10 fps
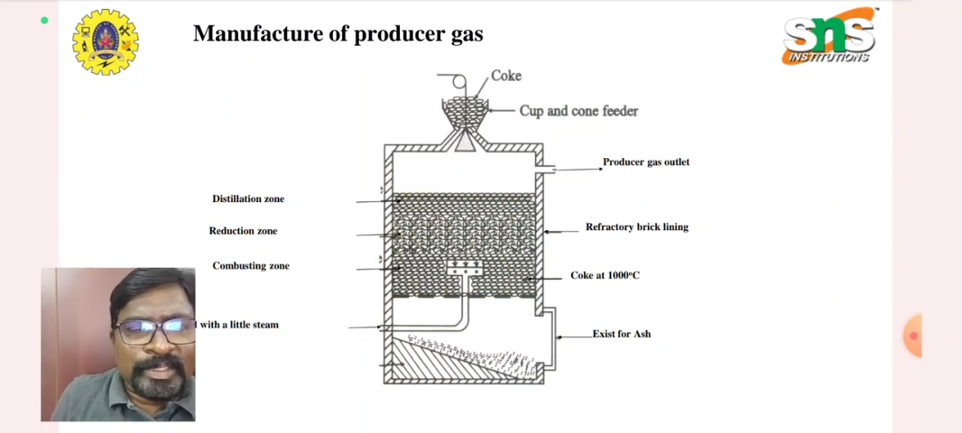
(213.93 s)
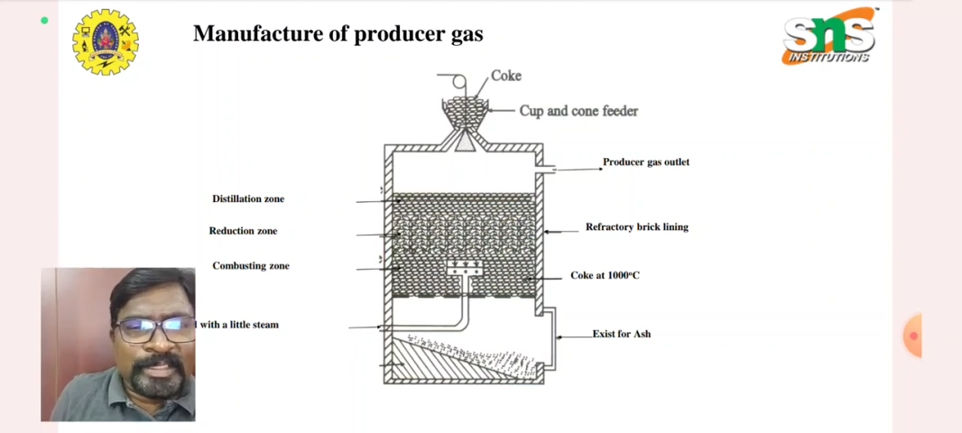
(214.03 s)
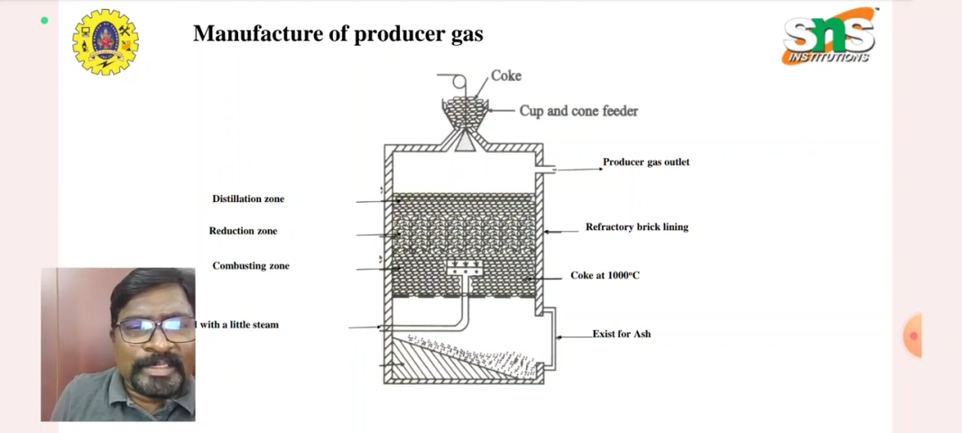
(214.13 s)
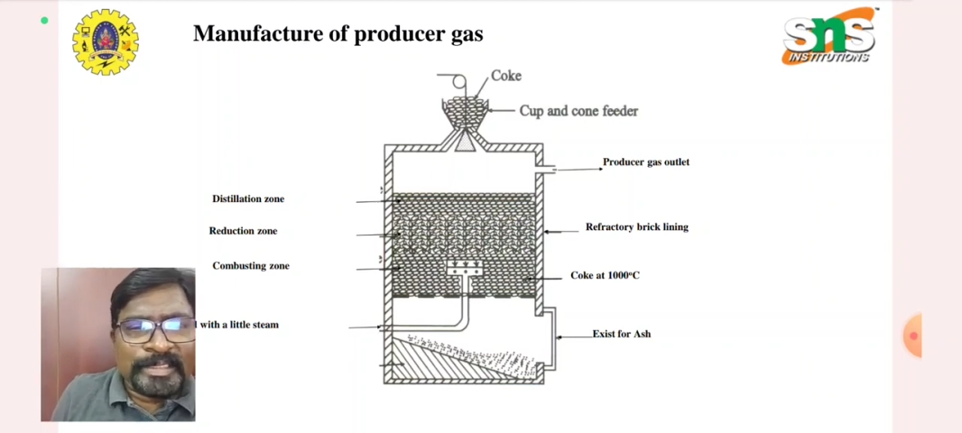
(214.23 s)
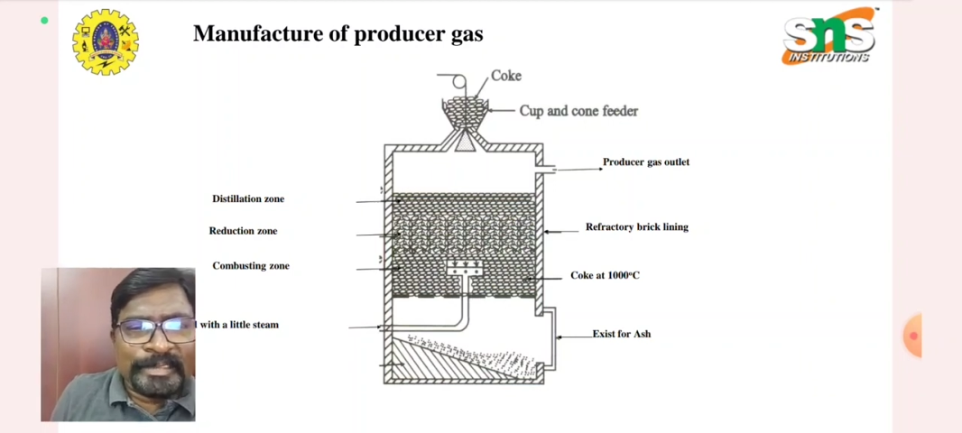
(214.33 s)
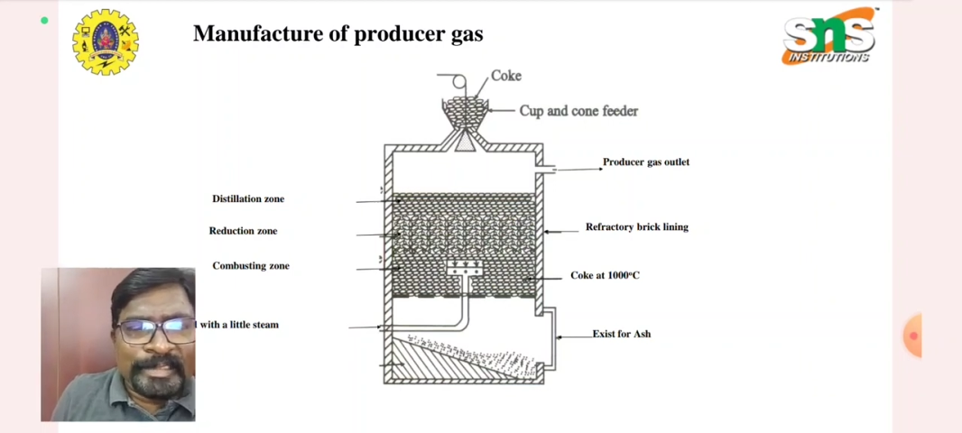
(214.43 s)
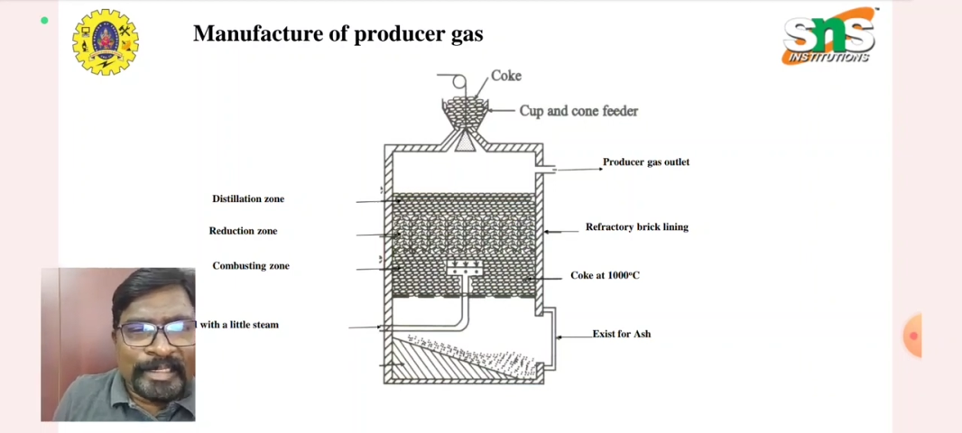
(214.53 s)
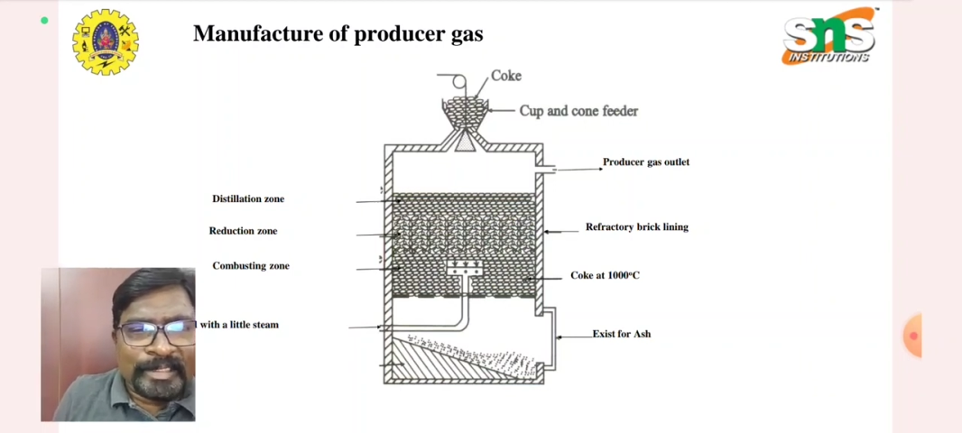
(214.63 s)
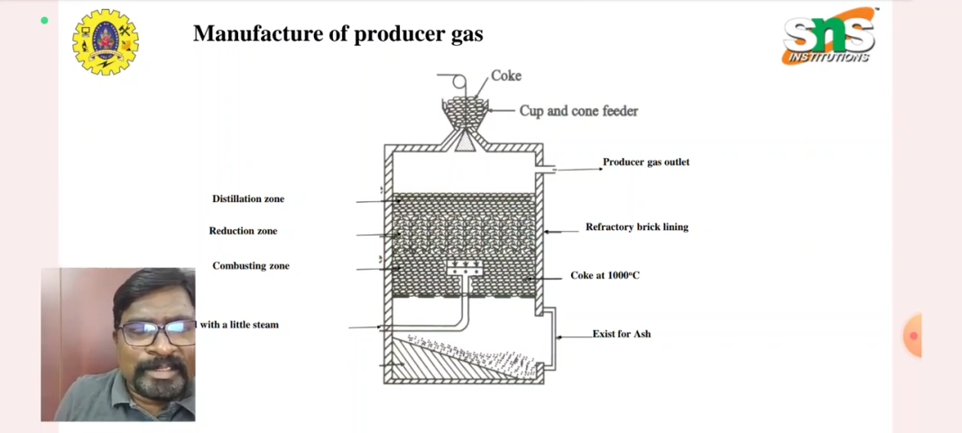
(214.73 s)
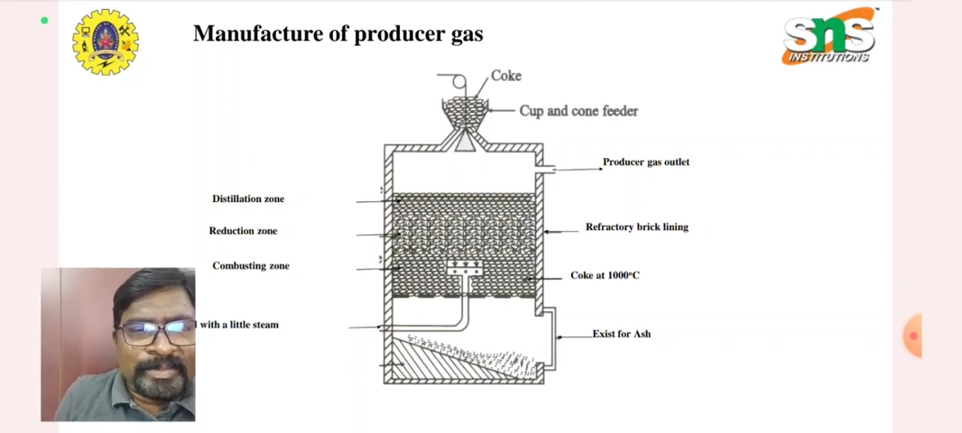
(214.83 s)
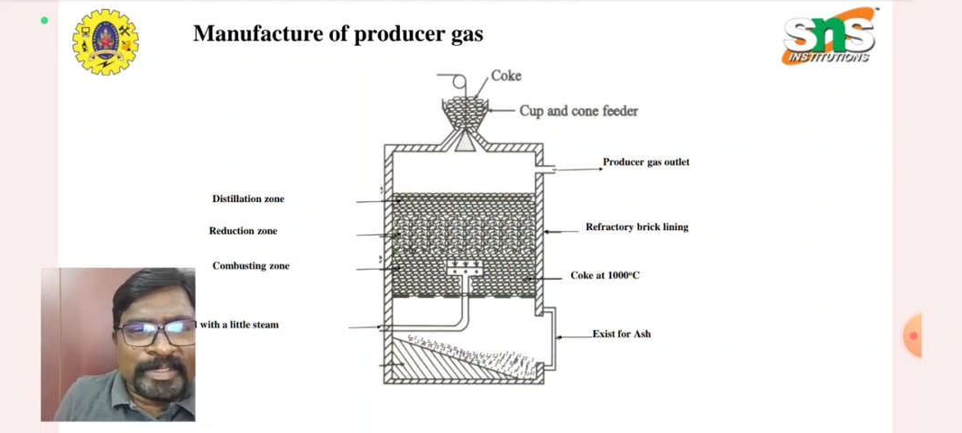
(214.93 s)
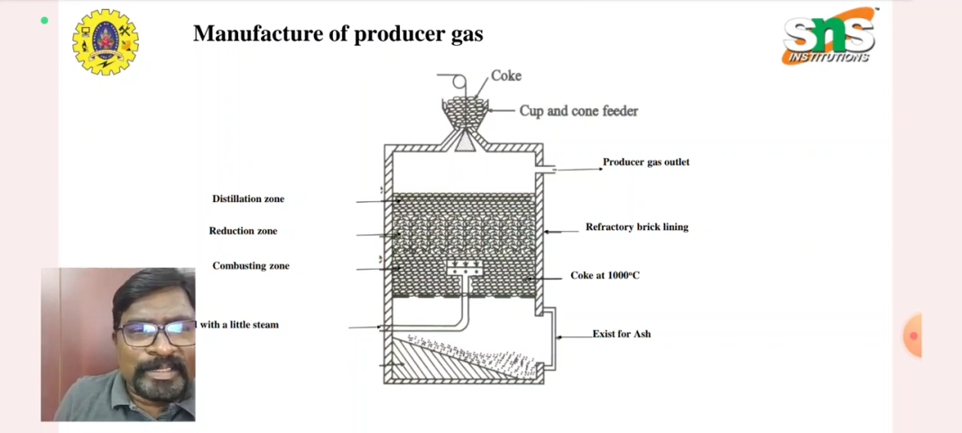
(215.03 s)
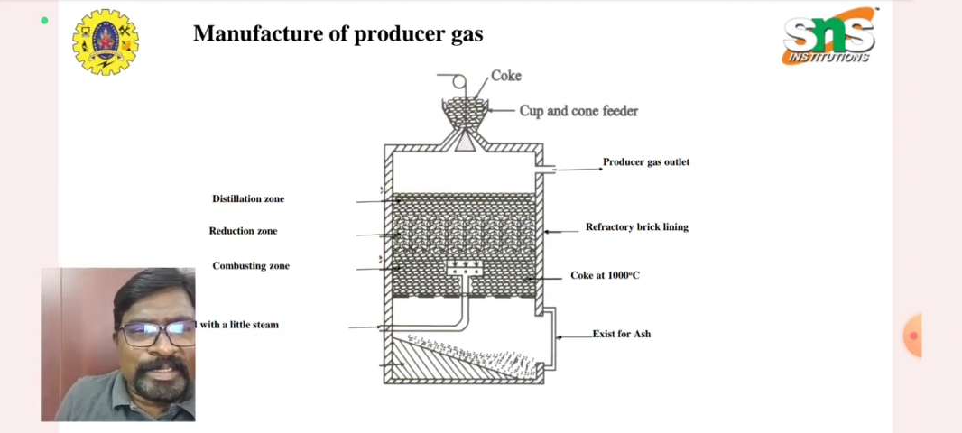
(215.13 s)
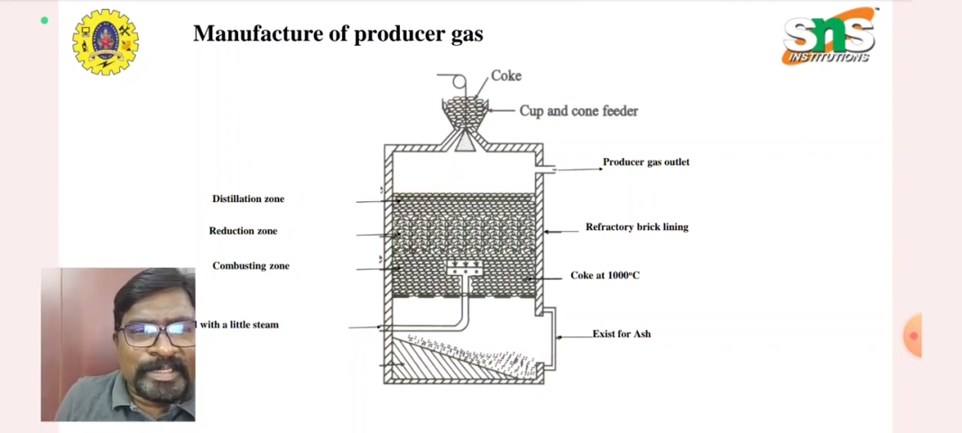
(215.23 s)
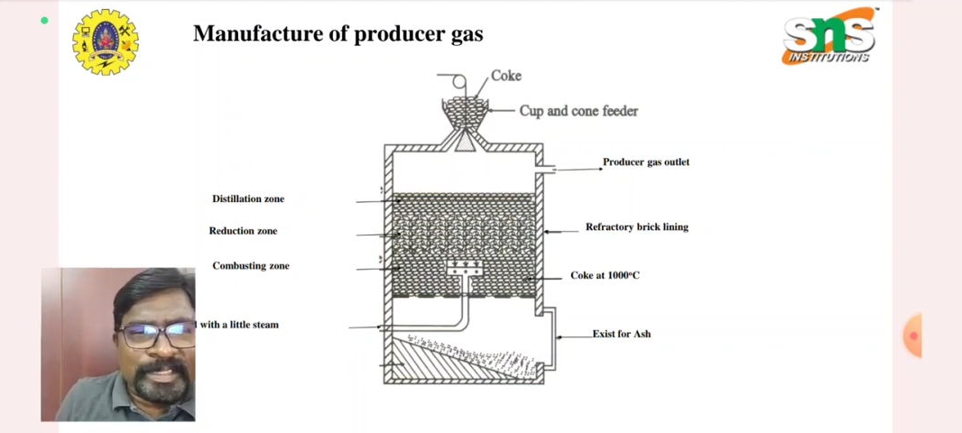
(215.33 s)
that is the air as well as
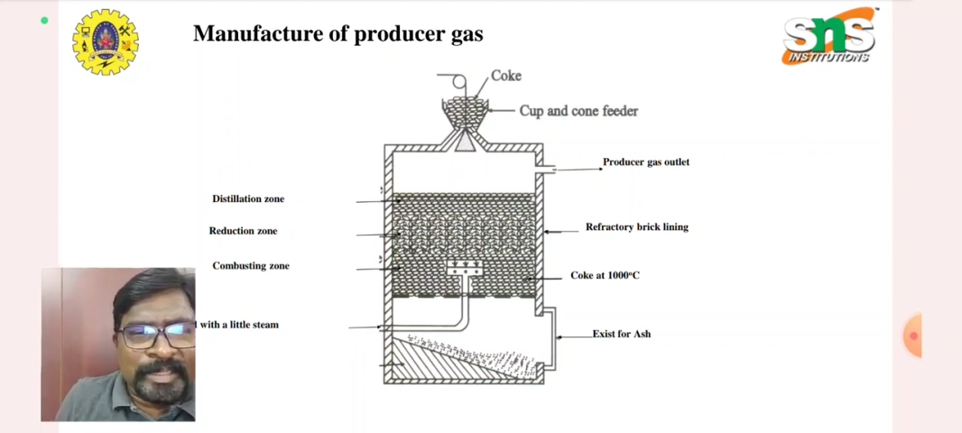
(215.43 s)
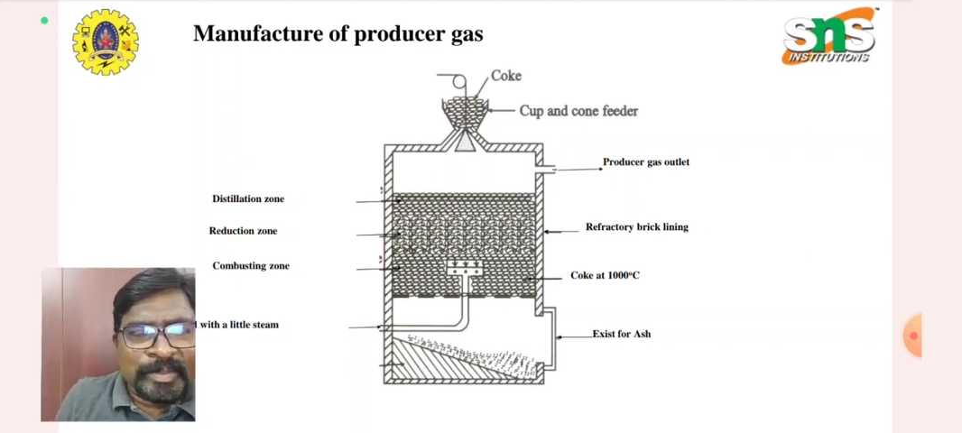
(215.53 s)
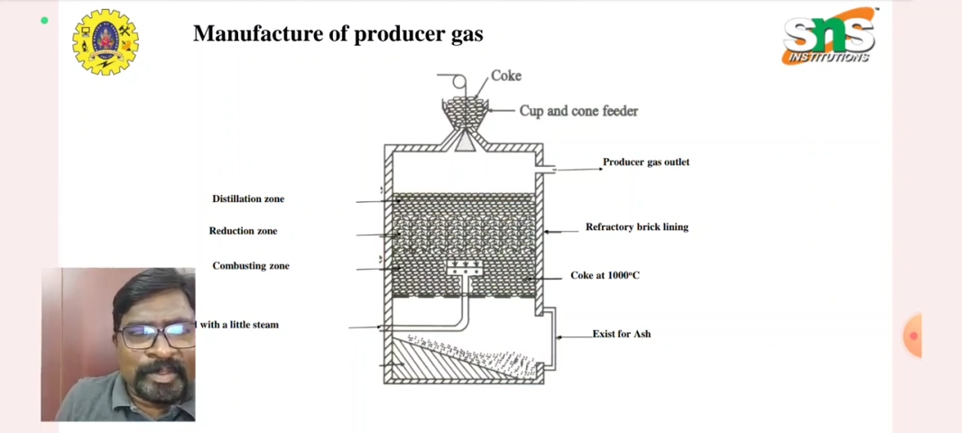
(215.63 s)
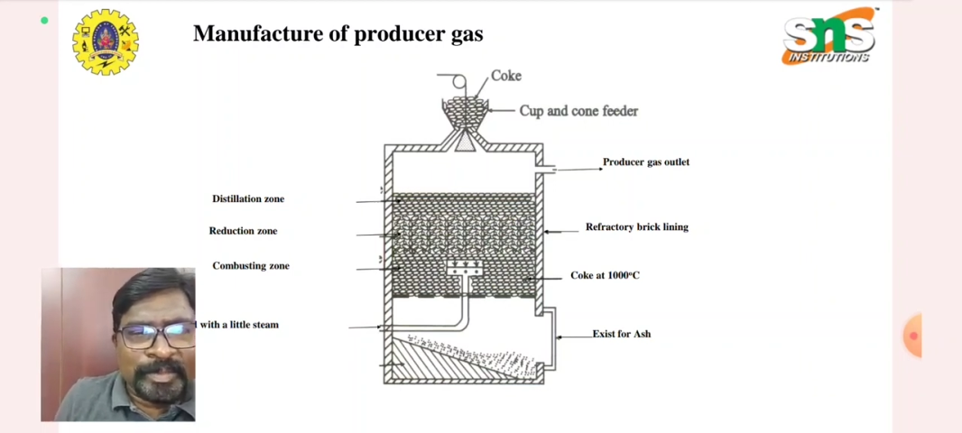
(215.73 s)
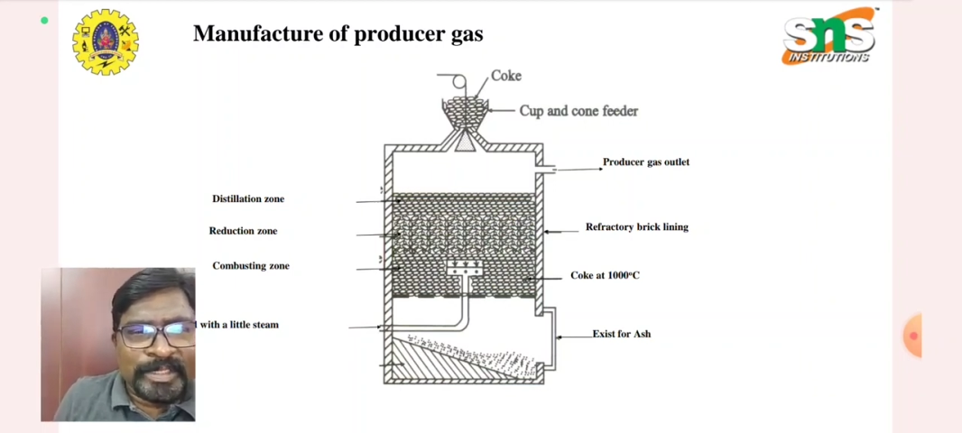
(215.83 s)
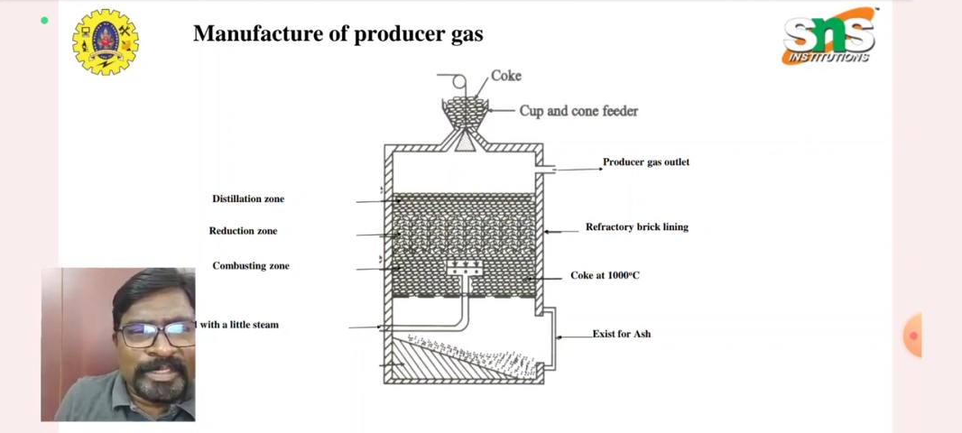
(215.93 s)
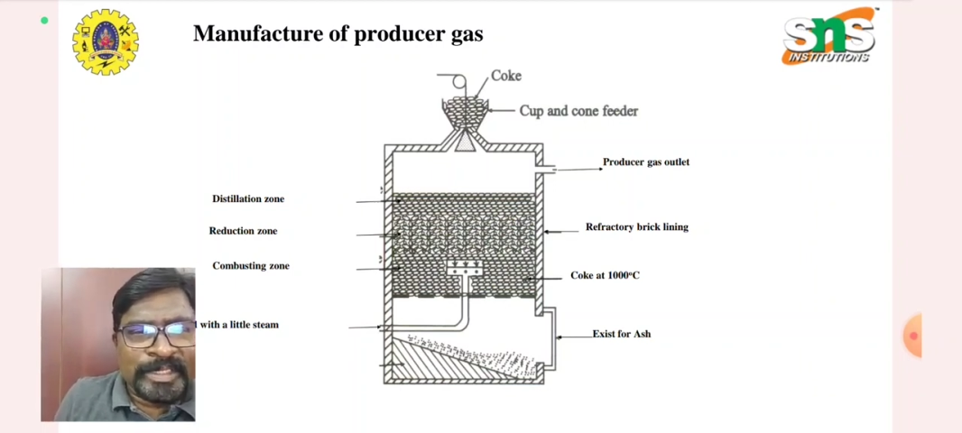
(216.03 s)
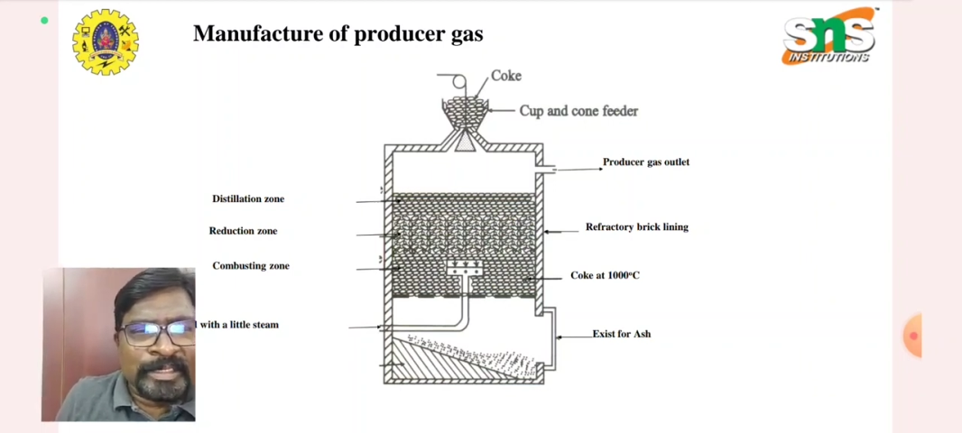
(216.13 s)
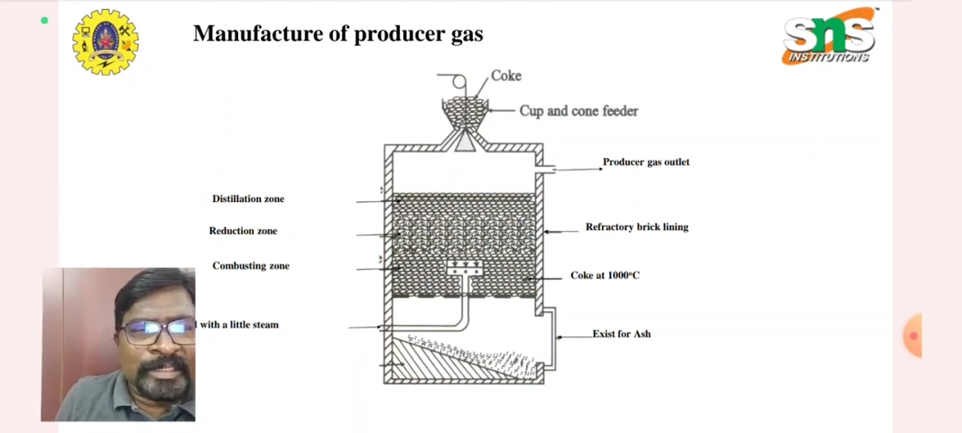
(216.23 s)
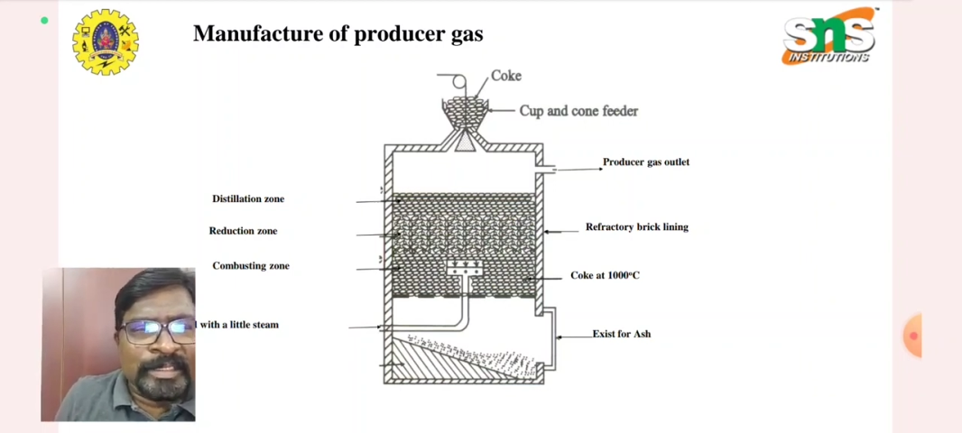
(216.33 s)
the steam combination.